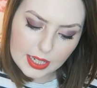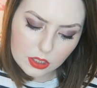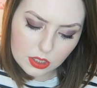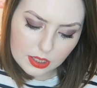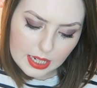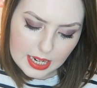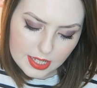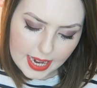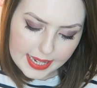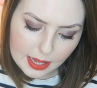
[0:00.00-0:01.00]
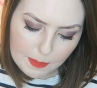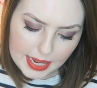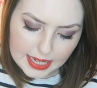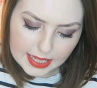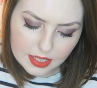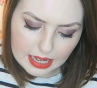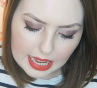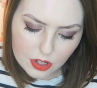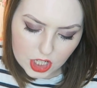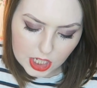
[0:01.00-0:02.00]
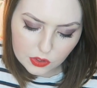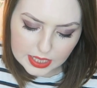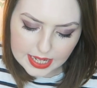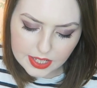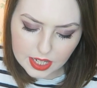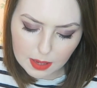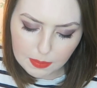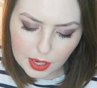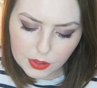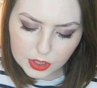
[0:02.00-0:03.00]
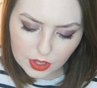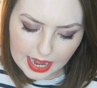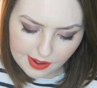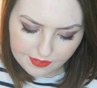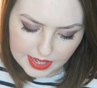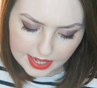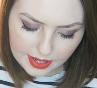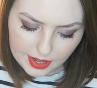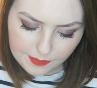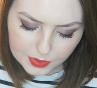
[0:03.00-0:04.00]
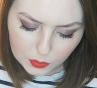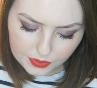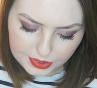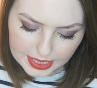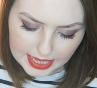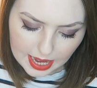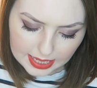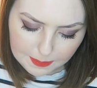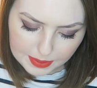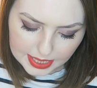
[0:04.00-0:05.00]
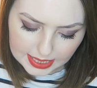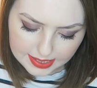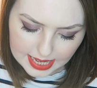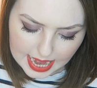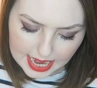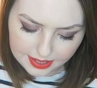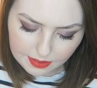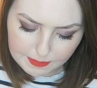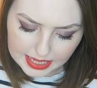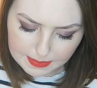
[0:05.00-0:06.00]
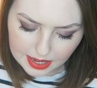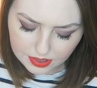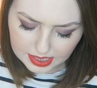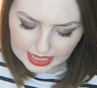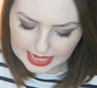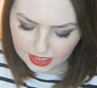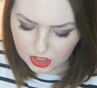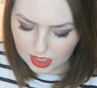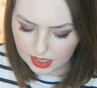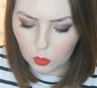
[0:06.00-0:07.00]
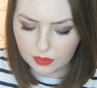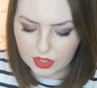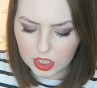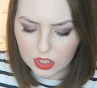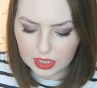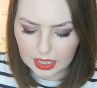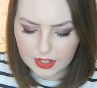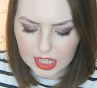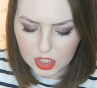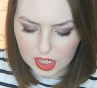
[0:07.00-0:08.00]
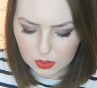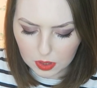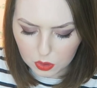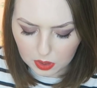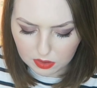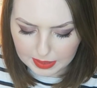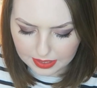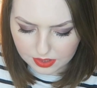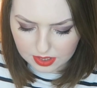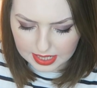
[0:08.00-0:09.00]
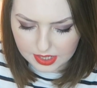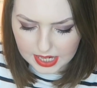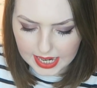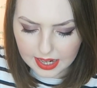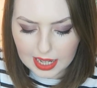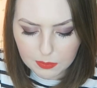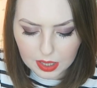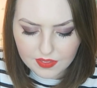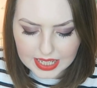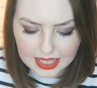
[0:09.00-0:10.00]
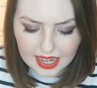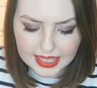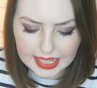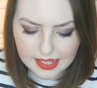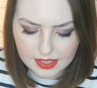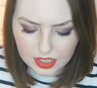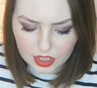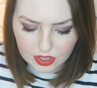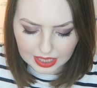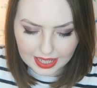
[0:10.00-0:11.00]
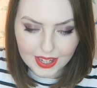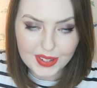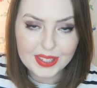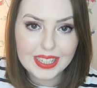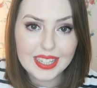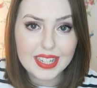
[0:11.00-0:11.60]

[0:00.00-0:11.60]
icon. Take a peek into how she created her polka dot outfit with the Olympia Litan Minnie Mouse collection. All of the Uniqlo t-shirts were £12.90, and what I really like is the Uniqlo